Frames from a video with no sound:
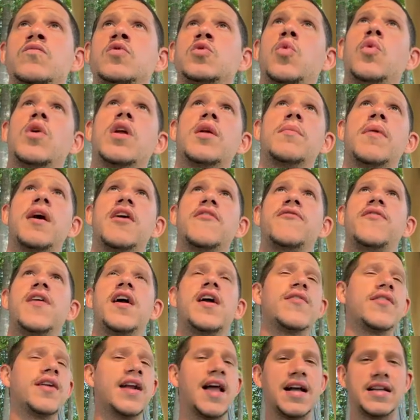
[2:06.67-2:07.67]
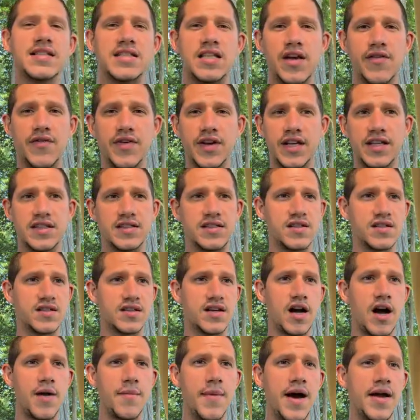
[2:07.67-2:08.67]
One of my favorite activities is to
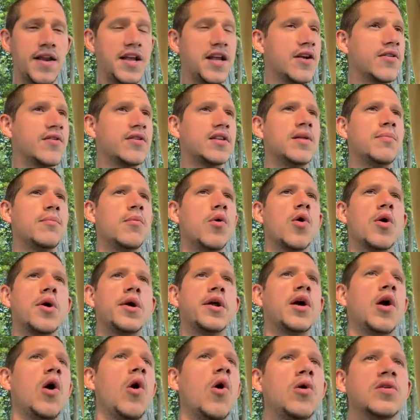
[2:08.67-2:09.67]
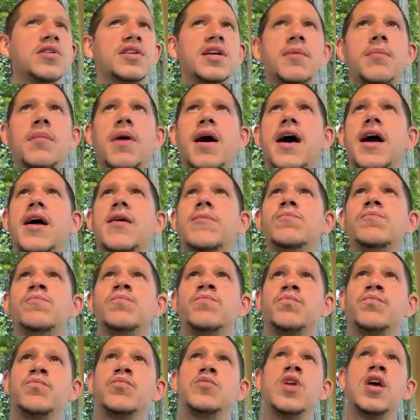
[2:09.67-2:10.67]
come out here in the morning holding my
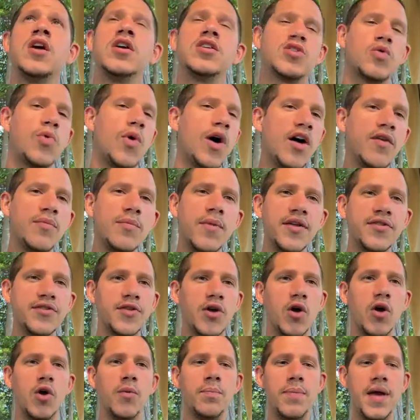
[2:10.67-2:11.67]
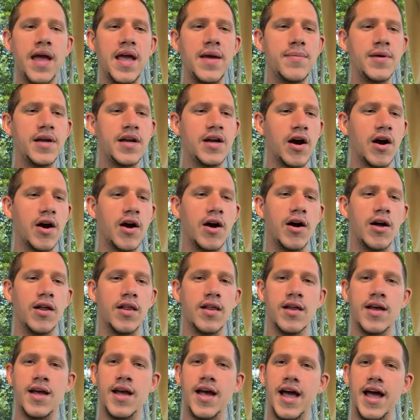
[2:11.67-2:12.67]
12 month old baby girl
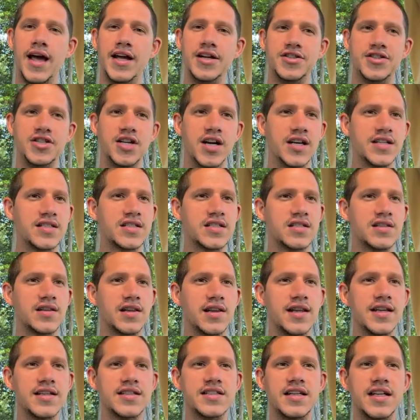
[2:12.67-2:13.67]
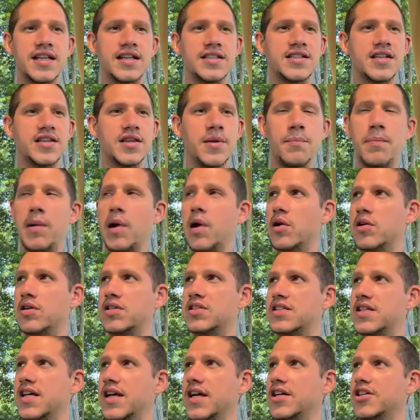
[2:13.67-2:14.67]
and just listening to the birds
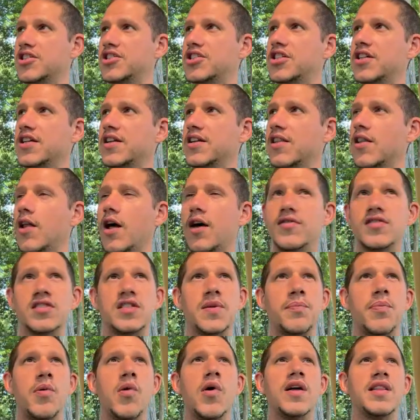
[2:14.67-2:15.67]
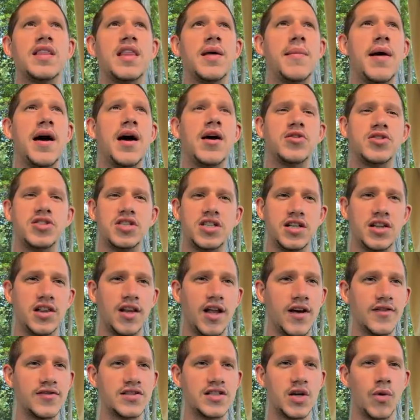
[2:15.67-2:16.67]
sing. She loves to point them out, she
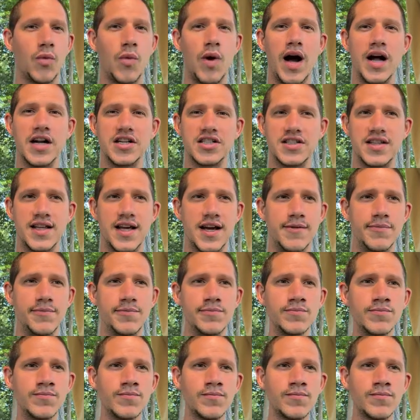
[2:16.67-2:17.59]
loves to watch them,